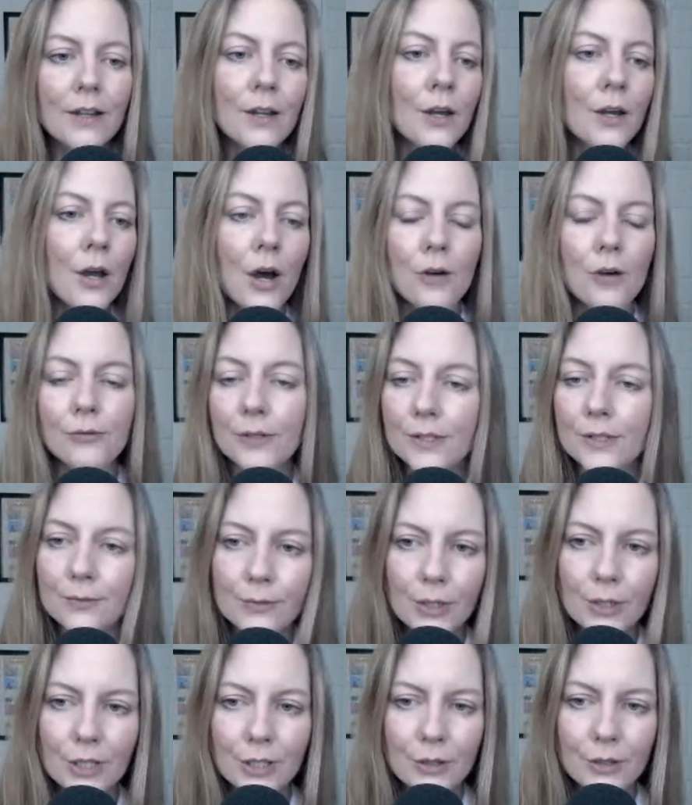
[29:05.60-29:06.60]
of what's
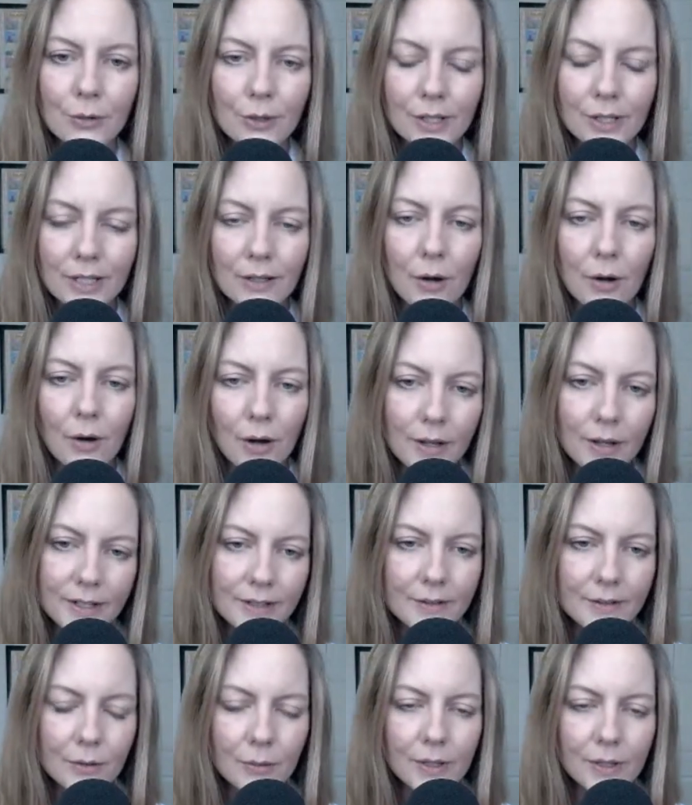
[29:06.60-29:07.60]
really going on in the
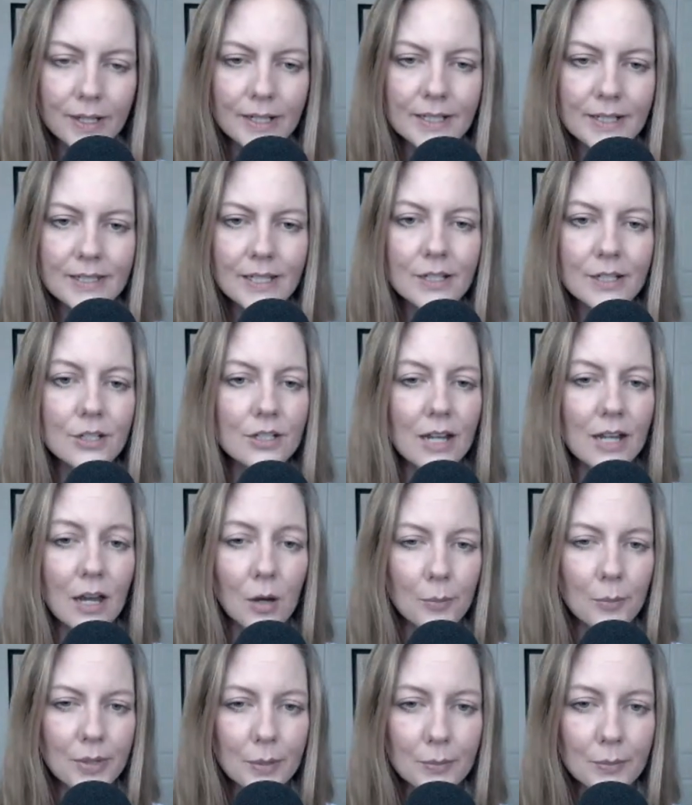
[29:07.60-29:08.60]
organization, how
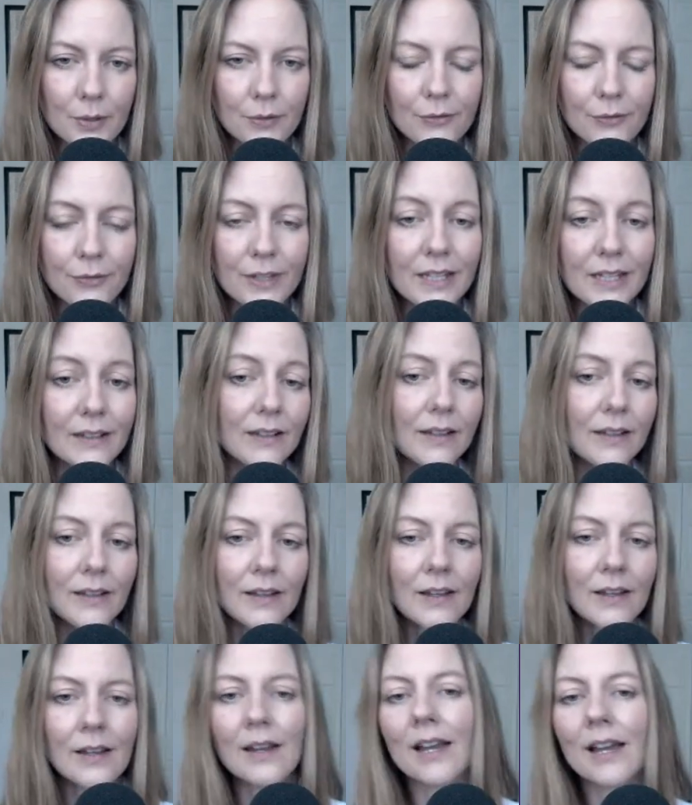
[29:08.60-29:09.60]
people feel.
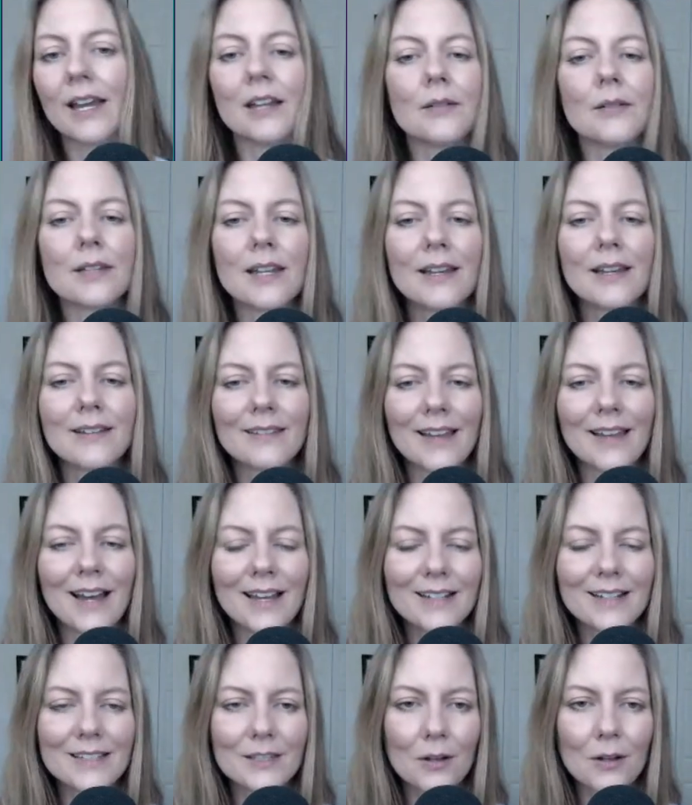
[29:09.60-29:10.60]
And that
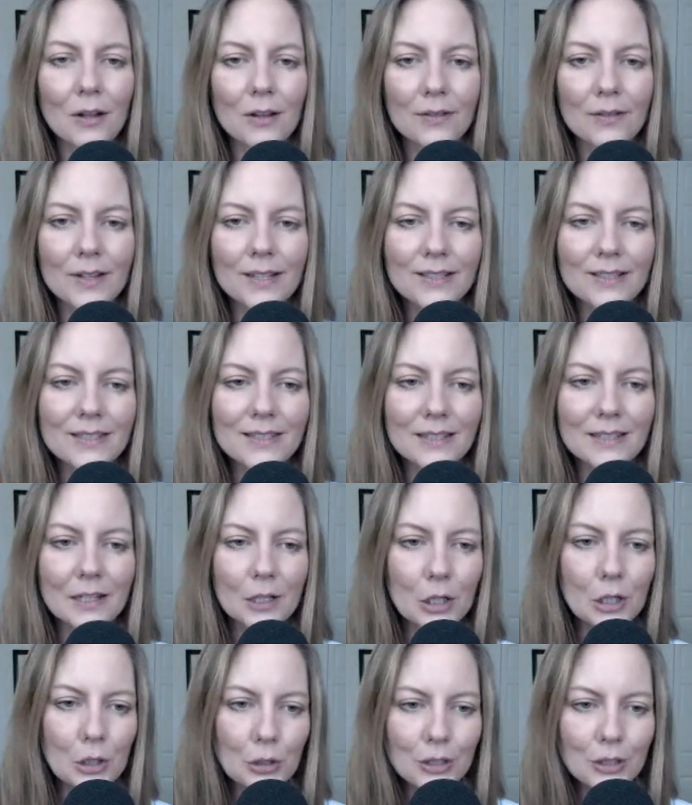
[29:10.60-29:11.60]
is always a
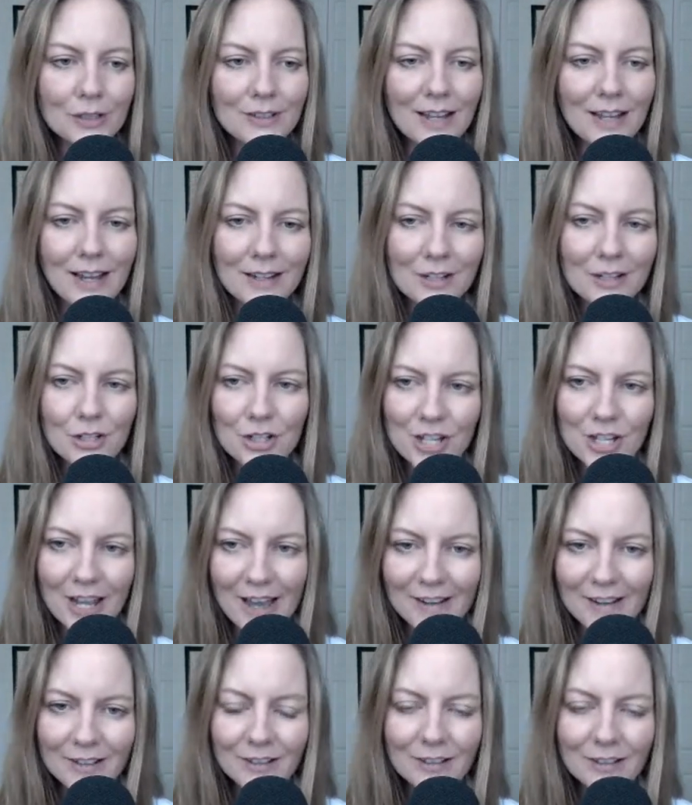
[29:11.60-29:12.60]
good kind of
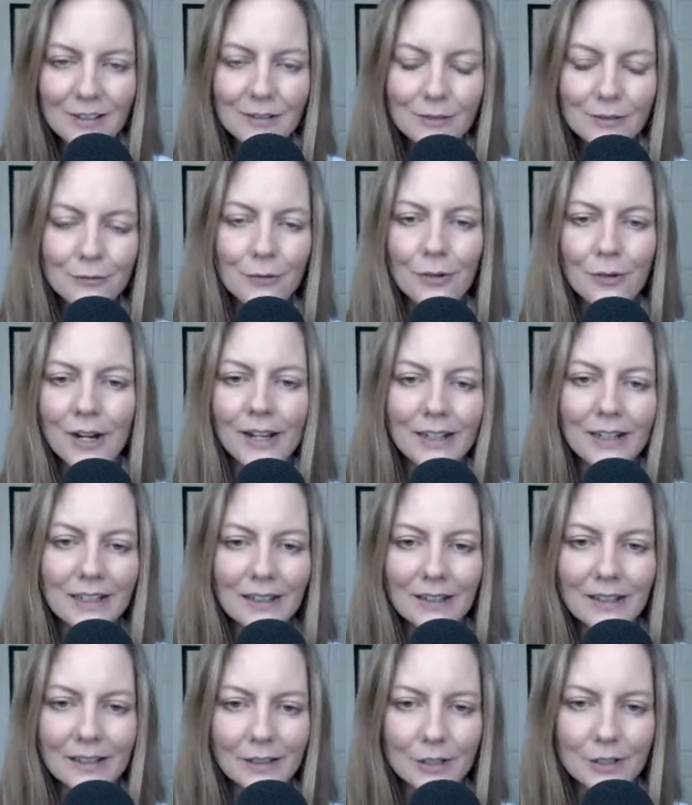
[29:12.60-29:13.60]
channel for any
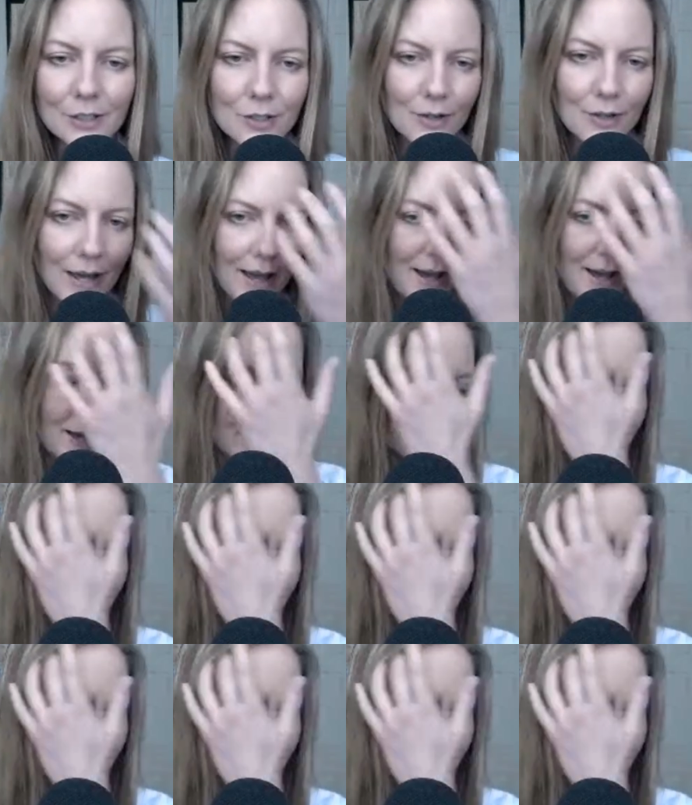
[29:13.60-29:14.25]
leader to have,